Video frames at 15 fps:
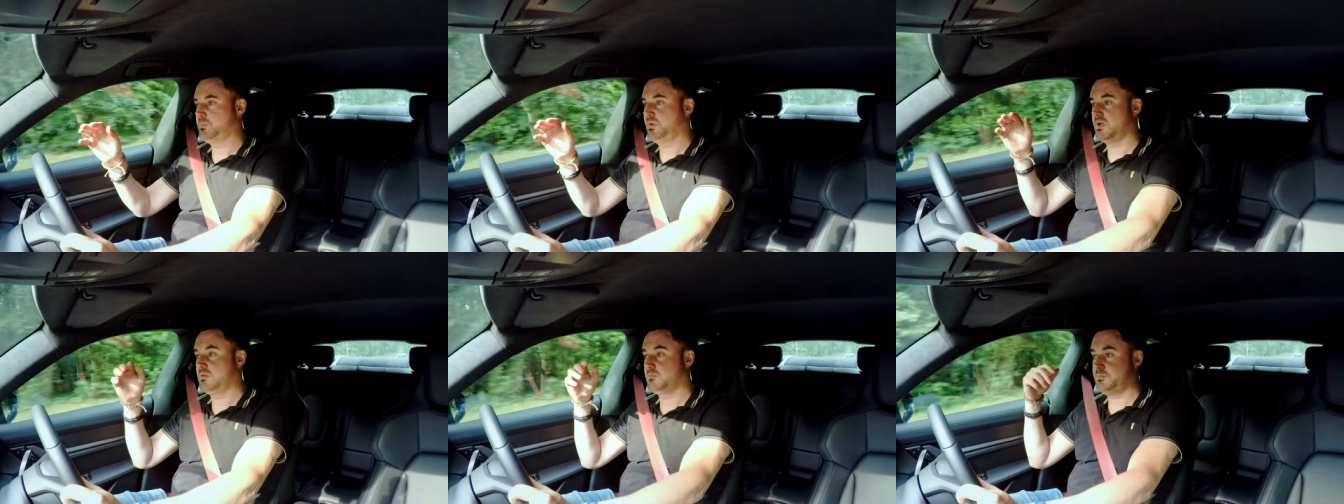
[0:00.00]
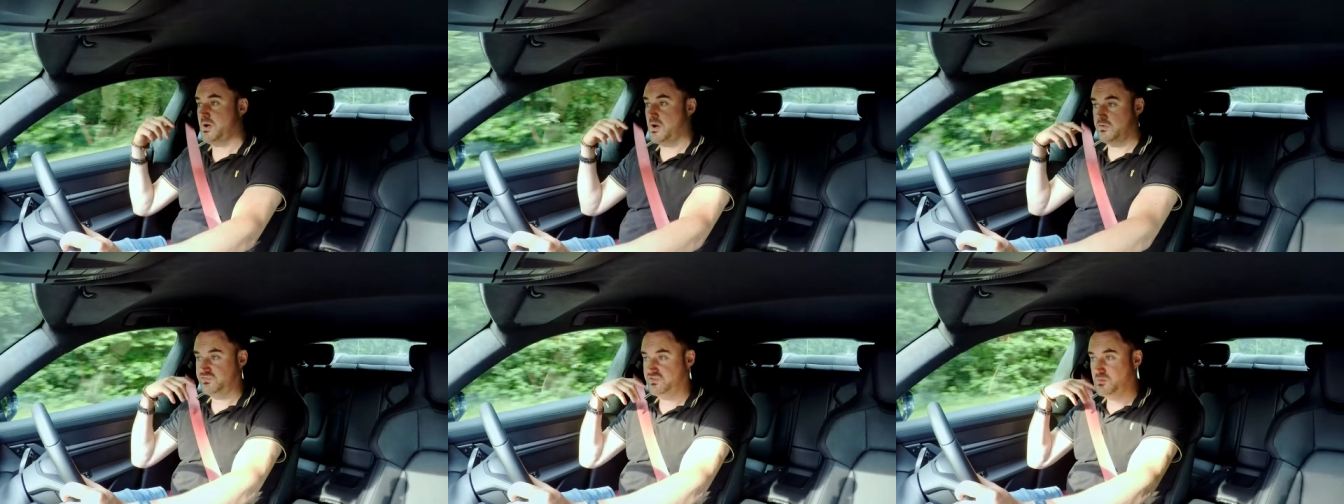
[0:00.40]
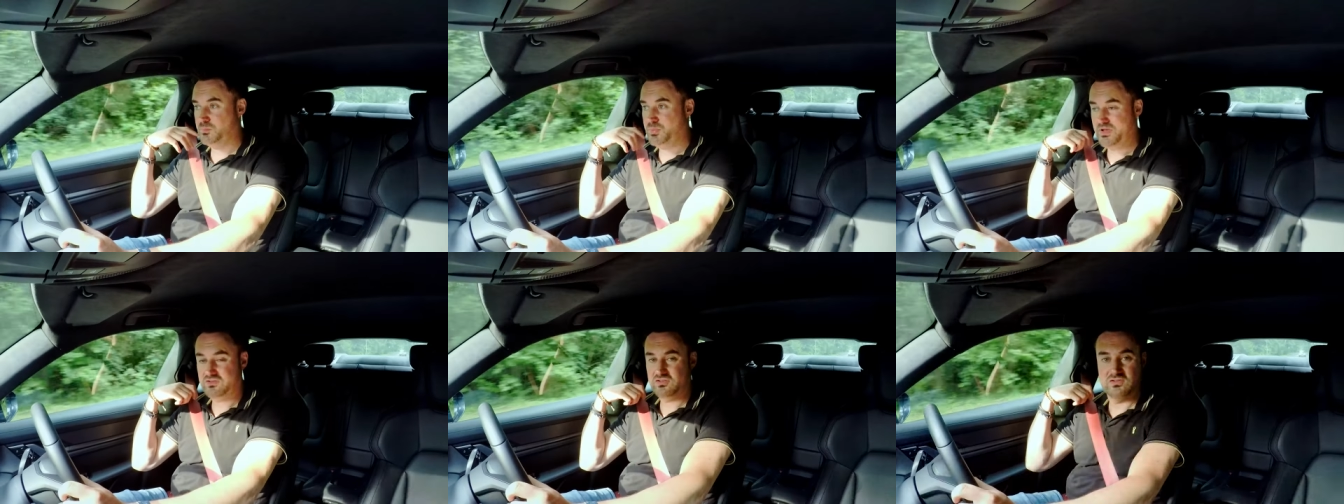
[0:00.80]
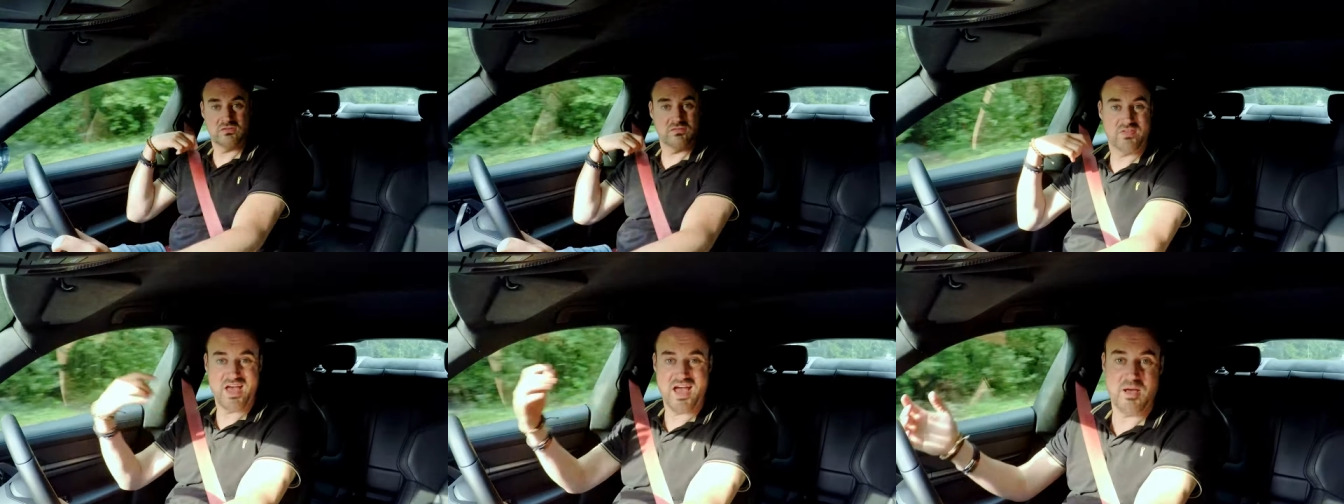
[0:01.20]
but posting pictures
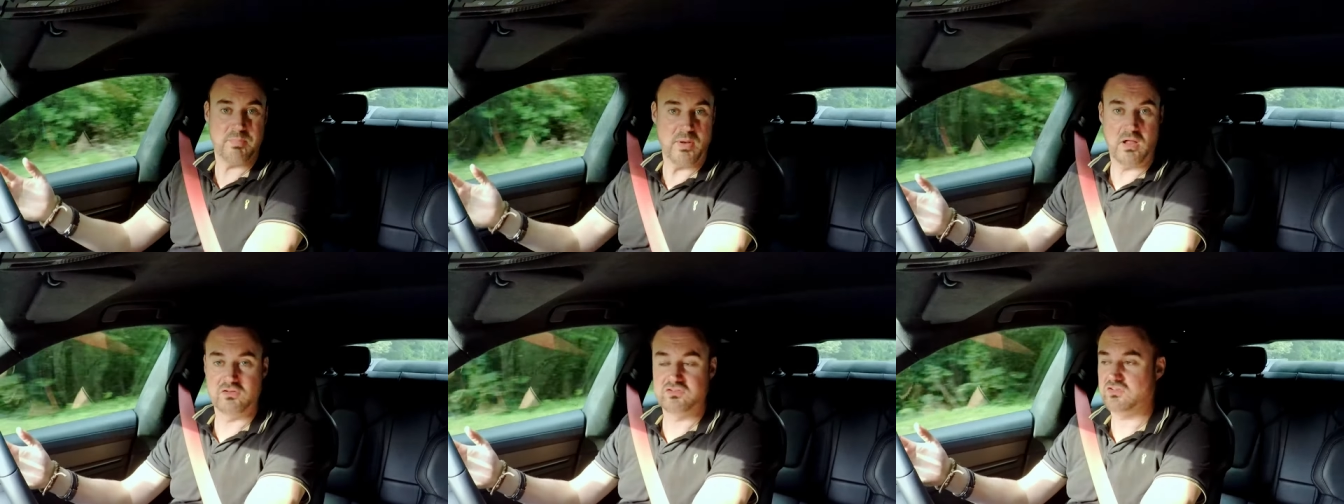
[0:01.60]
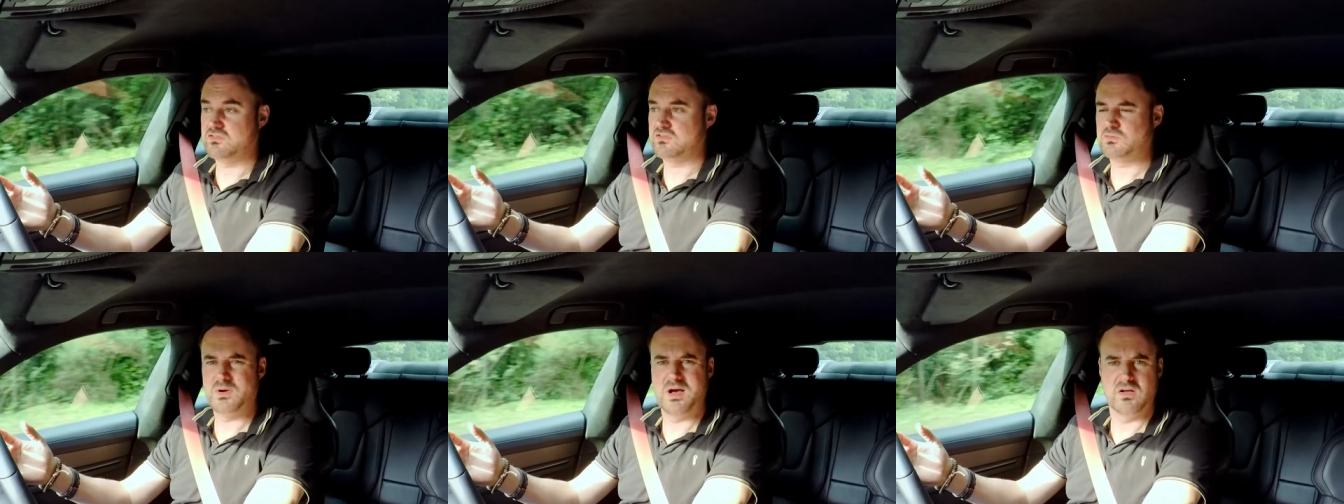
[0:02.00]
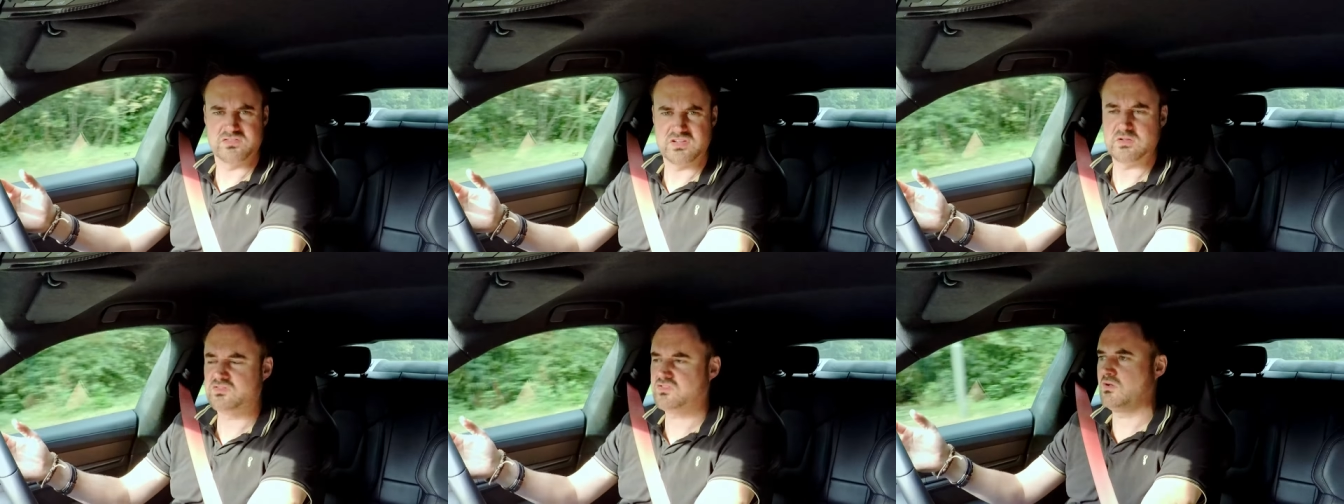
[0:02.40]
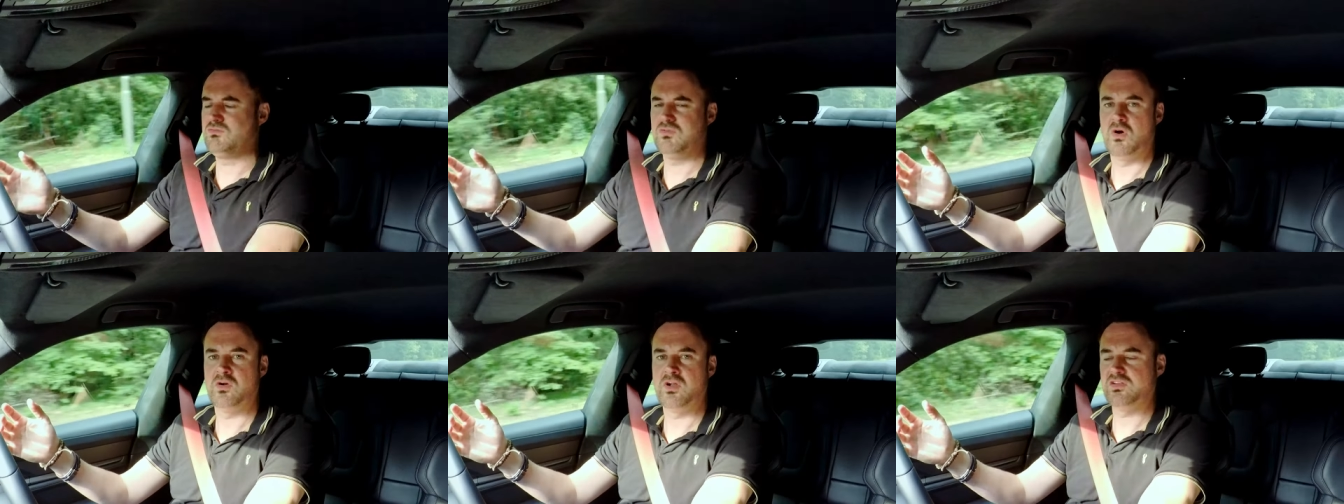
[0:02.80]
of their bulges as well sounds so
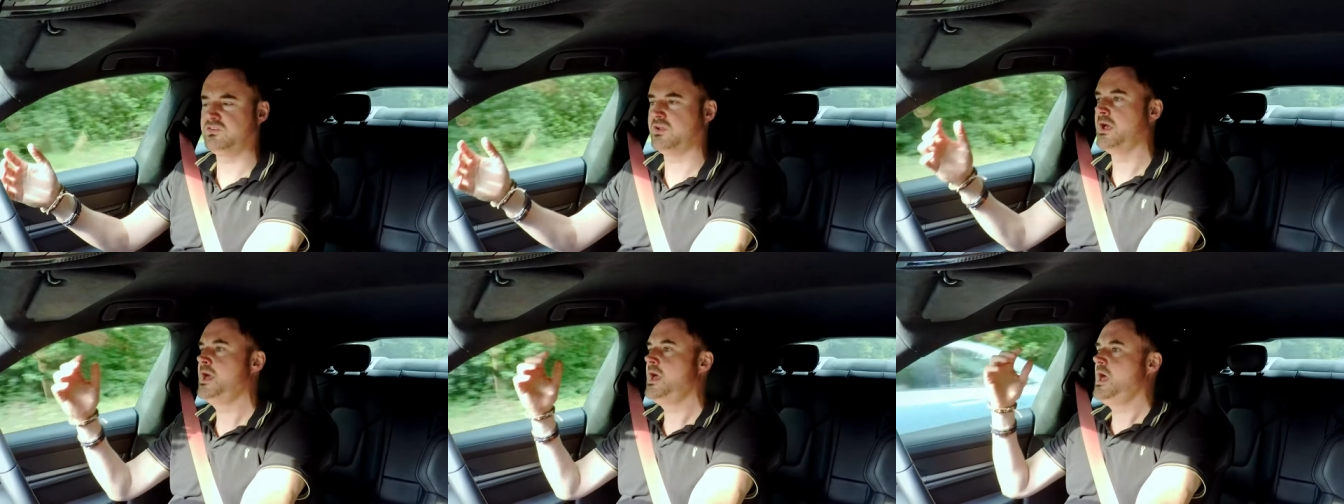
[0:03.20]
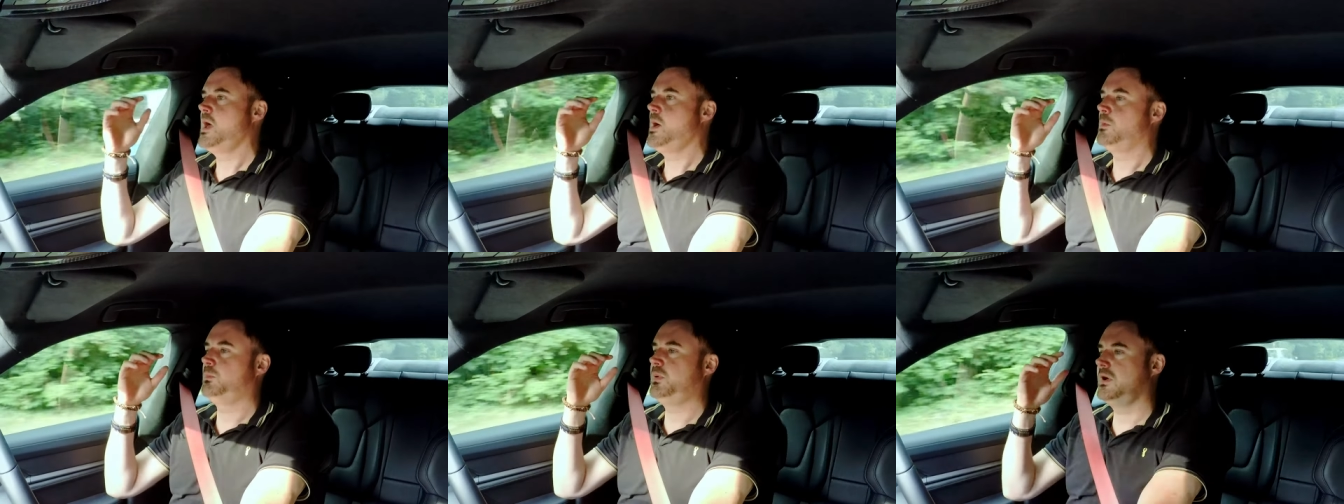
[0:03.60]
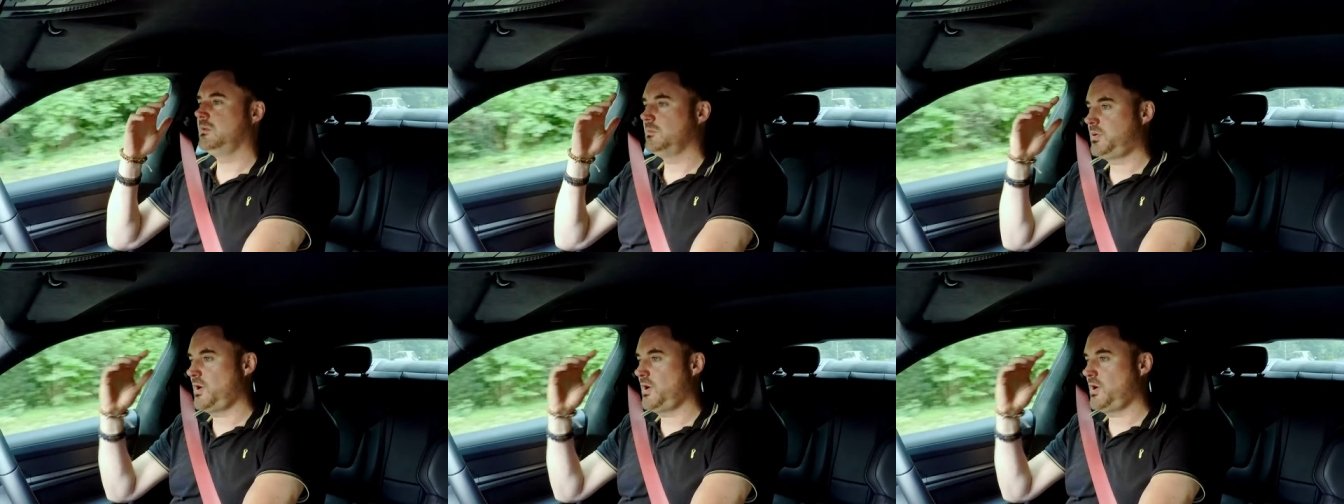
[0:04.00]
wrong doesn't it but